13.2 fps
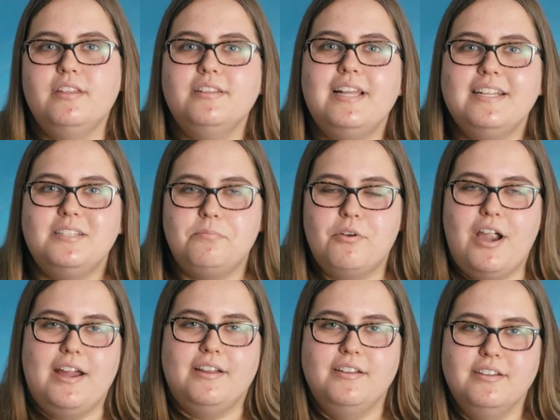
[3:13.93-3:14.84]
Let's
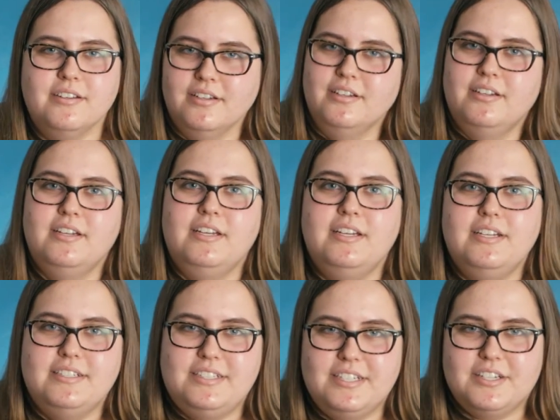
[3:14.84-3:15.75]
pray.
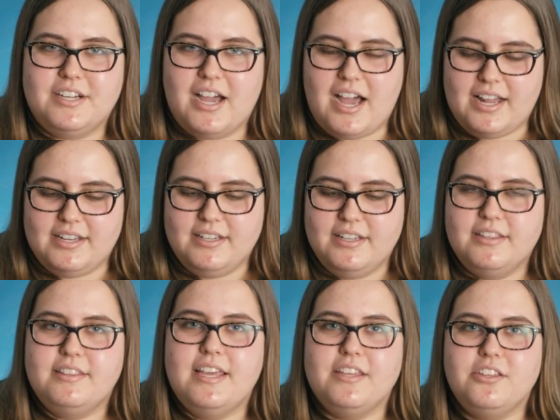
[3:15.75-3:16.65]
Dear God,
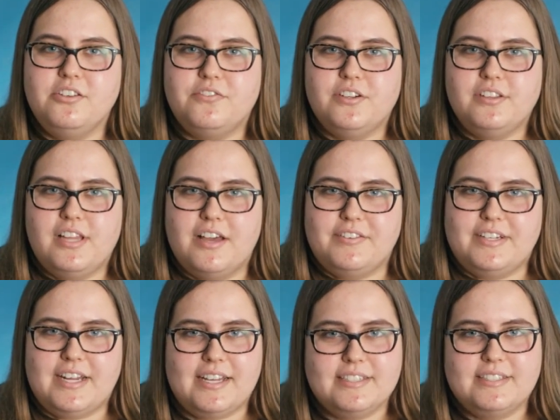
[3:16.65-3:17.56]
thank you for
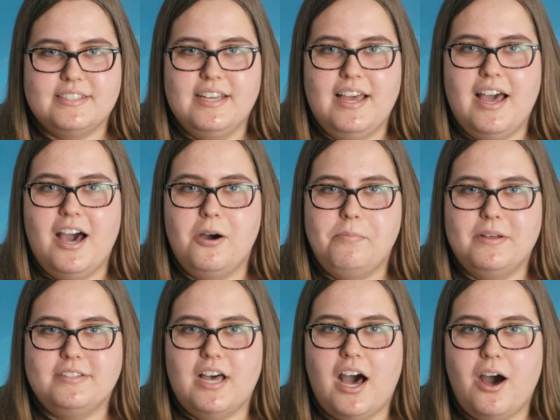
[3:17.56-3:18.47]
loving us. Help
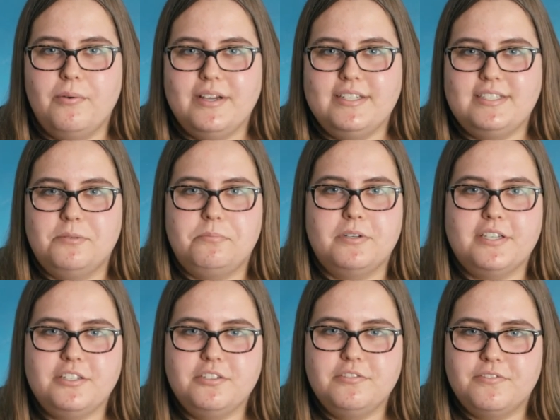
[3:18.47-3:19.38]
us always to
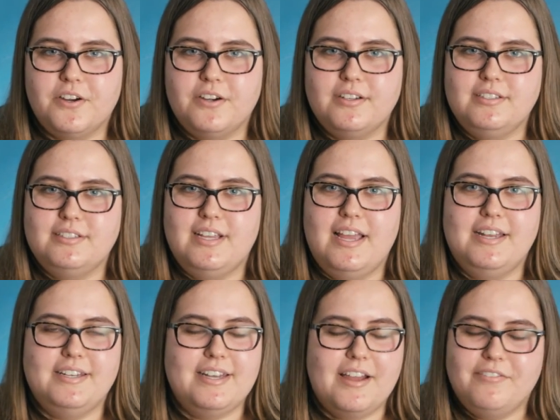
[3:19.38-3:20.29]
put you first
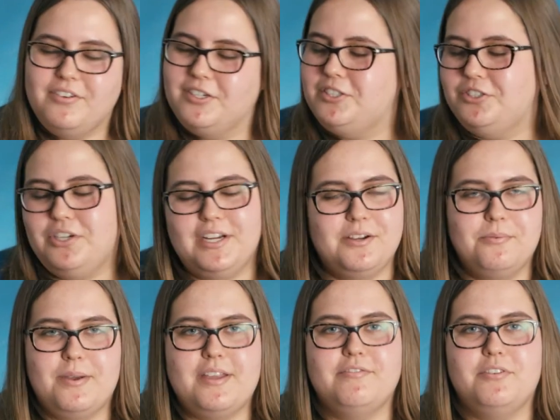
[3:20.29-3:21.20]
and never stray
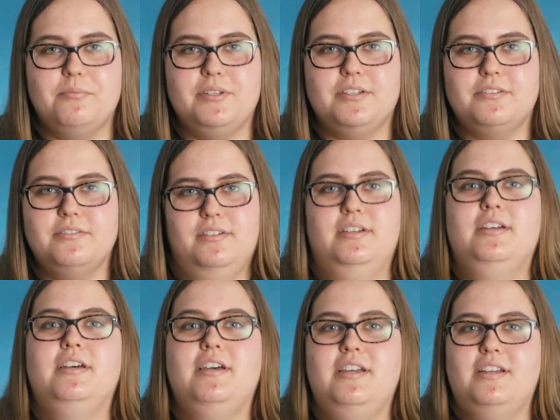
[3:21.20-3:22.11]
away from you.
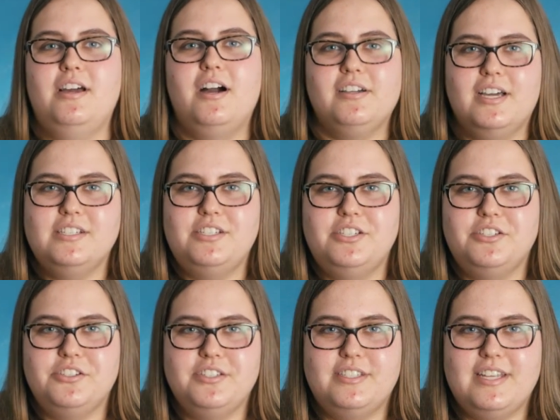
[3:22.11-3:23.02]
And all God's
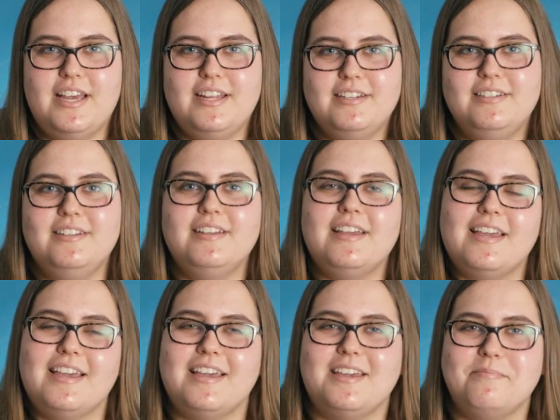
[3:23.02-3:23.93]
children said,
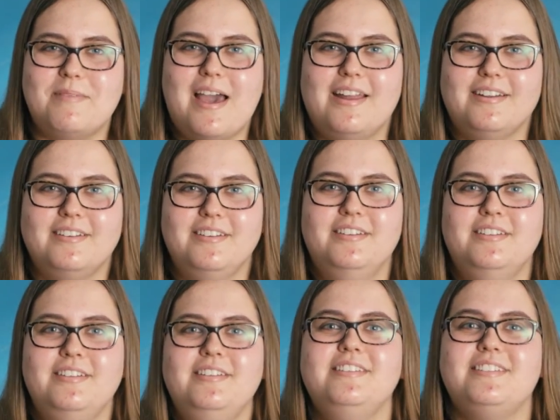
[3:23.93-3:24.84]
Amen.
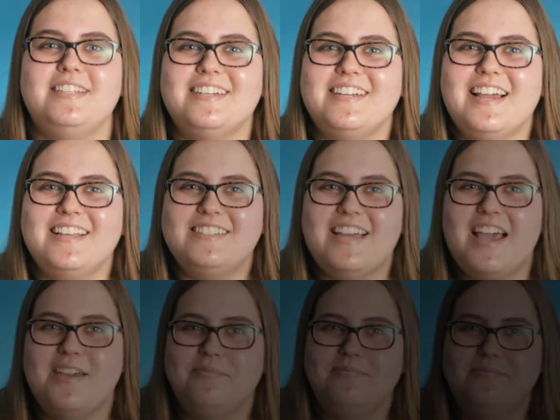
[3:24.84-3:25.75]
See you next
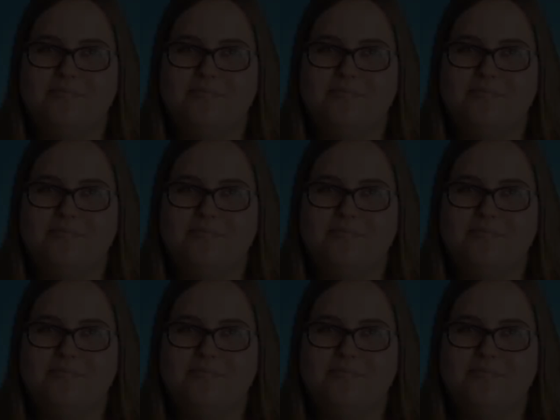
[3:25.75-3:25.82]
time.